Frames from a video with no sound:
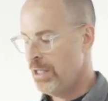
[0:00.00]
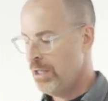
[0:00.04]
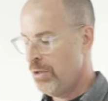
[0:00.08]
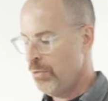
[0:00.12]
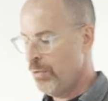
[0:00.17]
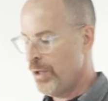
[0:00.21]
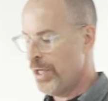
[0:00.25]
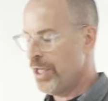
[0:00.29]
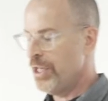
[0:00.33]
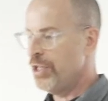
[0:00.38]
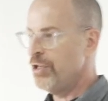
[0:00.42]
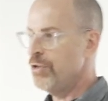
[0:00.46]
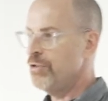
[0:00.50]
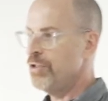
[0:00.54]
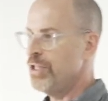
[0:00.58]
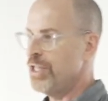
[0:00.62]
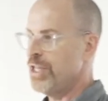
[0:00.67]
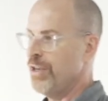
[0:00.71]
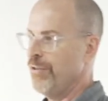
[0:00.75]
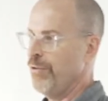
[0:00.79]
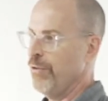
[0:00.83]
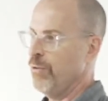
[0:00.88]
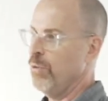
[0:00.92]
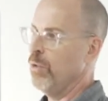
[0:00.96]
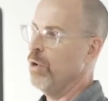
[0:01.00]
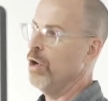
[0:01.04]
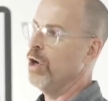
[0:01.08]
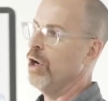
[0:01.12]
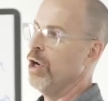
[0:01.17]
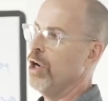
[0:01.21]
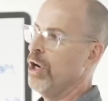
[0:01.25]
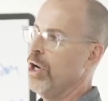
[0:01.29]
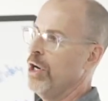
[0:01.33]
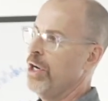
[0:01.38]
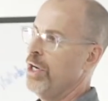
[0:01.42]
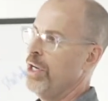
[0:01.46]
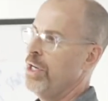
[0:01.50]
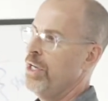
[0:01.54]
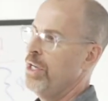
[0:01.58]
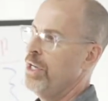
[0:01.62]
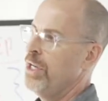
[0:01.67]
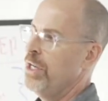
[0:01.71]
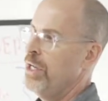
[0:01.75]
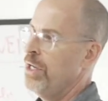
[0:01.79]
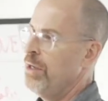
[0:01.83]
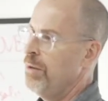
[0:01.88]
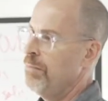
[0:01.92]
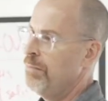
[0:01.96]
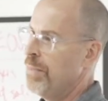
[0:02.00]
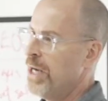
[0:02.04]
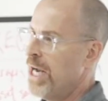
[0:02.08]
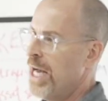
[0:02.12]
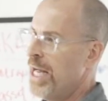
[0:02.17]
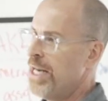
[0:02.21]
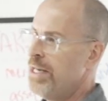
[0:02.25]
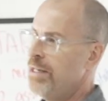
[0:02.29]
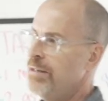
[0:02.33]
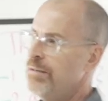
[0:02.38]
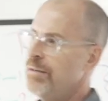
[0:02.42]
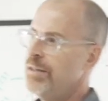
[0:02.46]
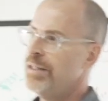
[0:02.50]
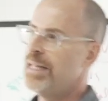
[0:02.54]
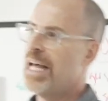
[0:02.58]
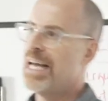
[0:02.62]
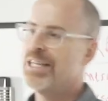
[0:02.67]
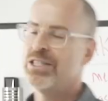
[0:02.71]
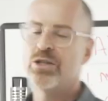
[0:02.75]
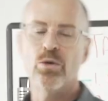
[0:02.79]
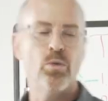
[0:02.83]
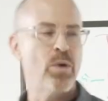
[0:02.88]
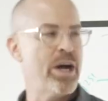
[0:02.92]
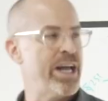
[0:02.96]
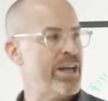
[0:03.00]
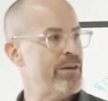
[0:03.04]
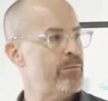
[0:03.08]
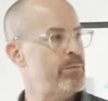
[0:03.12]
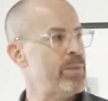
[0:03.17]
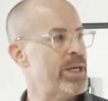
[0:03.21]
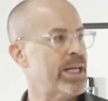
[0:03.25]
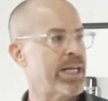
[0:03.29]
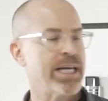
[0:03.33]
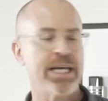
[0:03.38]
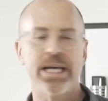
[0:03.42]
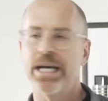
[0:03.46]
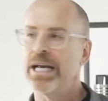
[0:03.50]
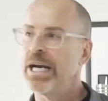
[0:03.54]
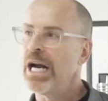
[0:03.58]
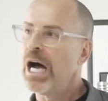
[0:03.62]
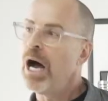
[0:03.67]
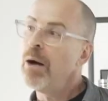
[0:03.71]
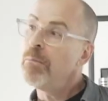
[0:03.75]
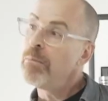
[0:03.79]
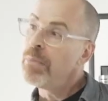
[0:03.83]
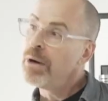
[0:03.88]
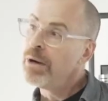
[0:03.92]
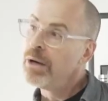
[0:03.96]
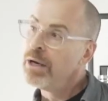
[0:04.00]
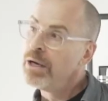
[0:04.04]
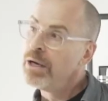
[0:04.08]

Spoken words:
We can use a different word, but that's a way of picking it up.